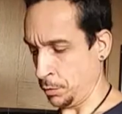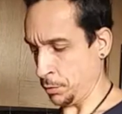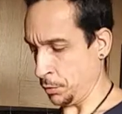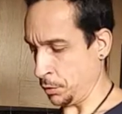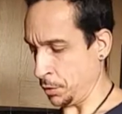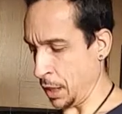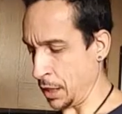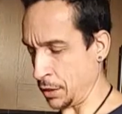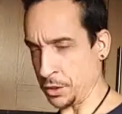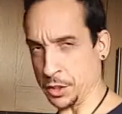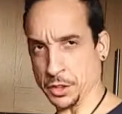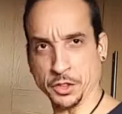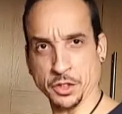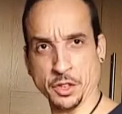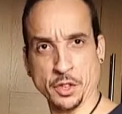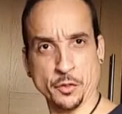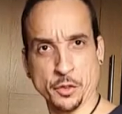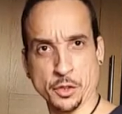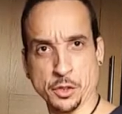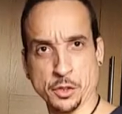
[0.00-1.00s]
not
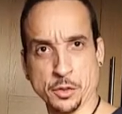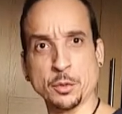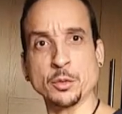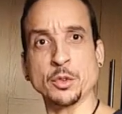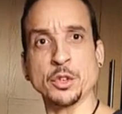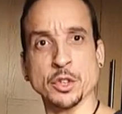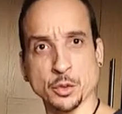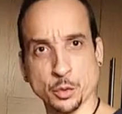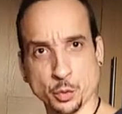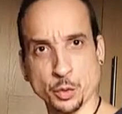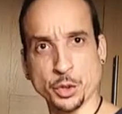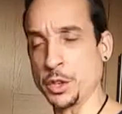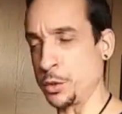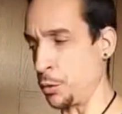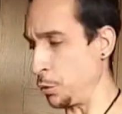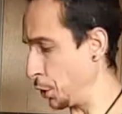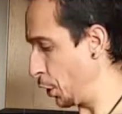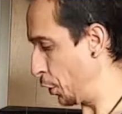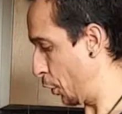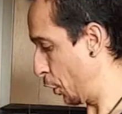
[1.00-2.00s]
deceiving you. It's
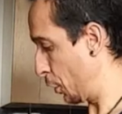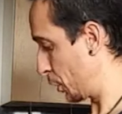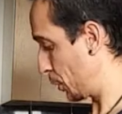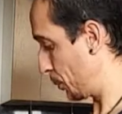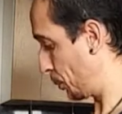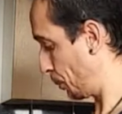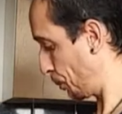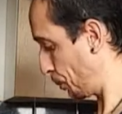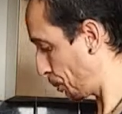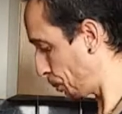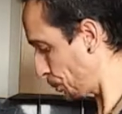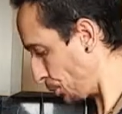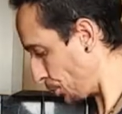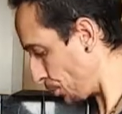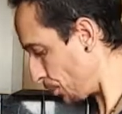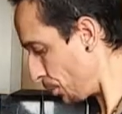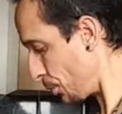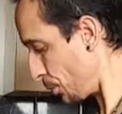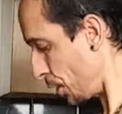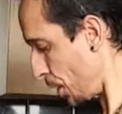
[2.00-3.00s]
really awesome.
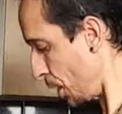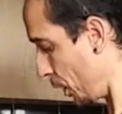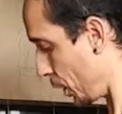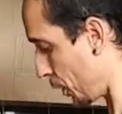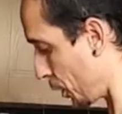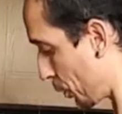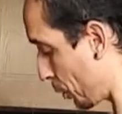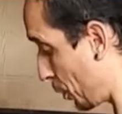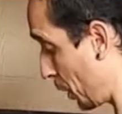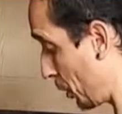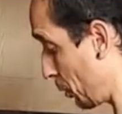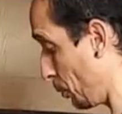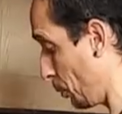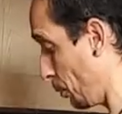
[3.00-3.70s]
It's really.